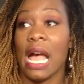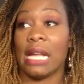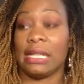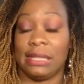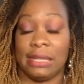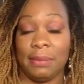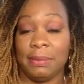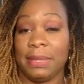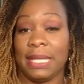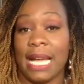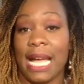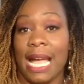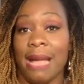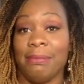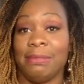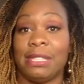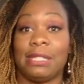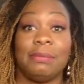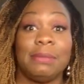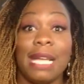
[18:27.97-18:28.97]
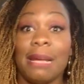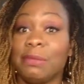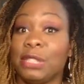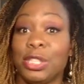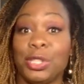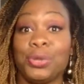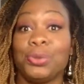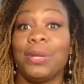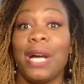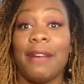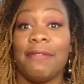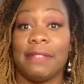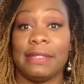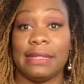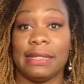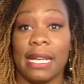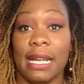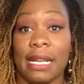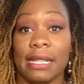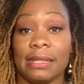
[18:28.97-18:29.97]
Sometimes, sometimes you do have a
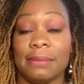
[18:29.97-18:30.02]
say.